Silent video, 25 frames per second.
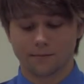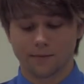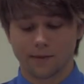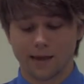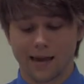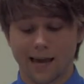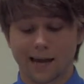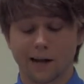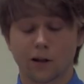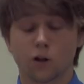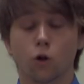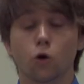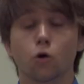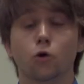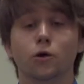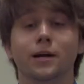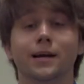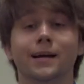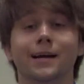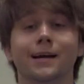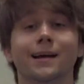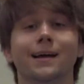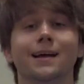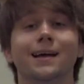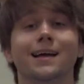
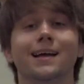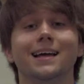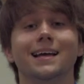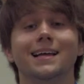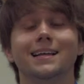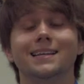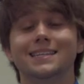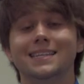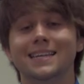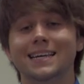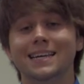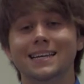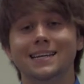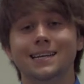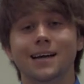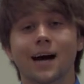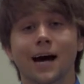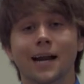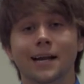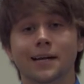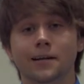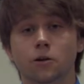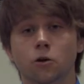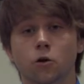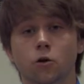including 10
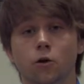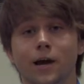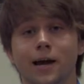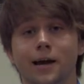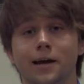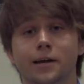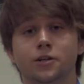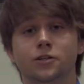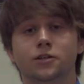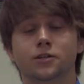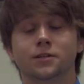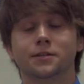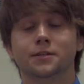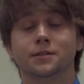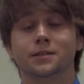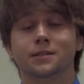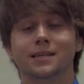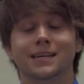dining locations